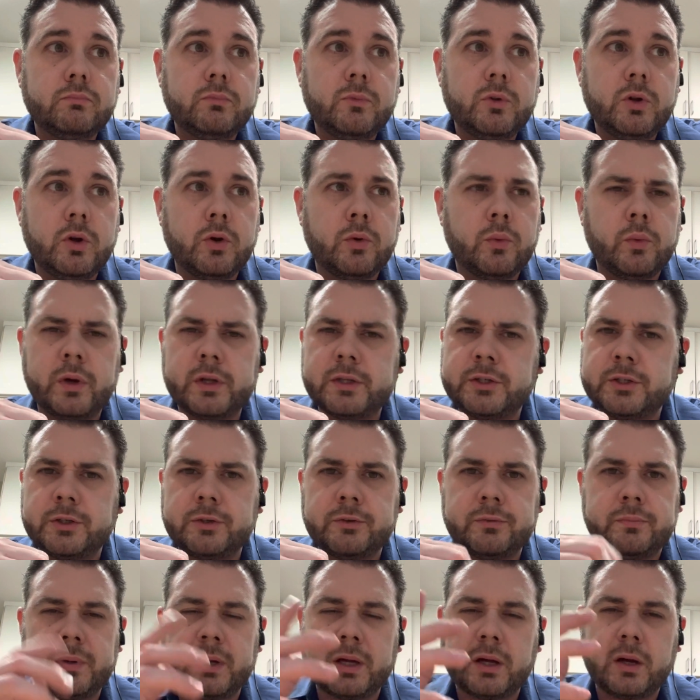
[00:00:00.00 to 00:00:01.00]
or what
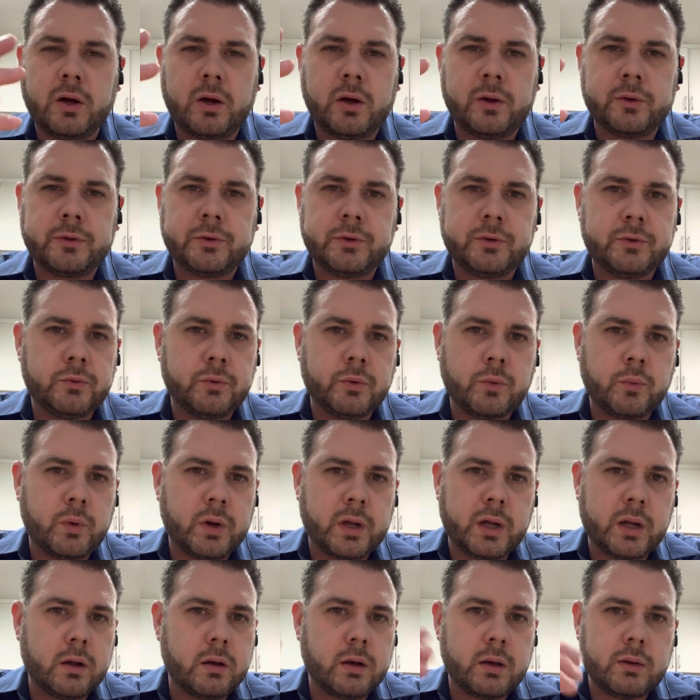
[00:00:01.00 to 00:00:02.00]
you've been called to do, or
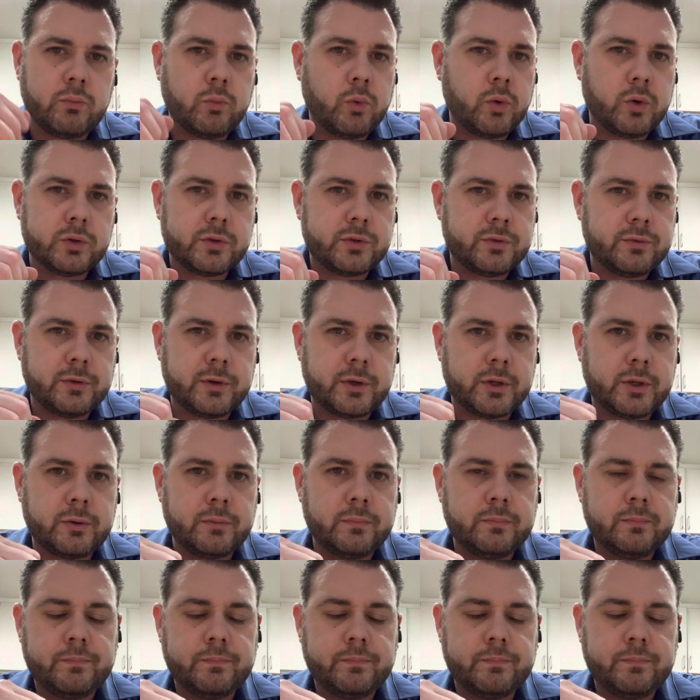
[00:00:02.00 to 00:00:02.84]
what God wants for you.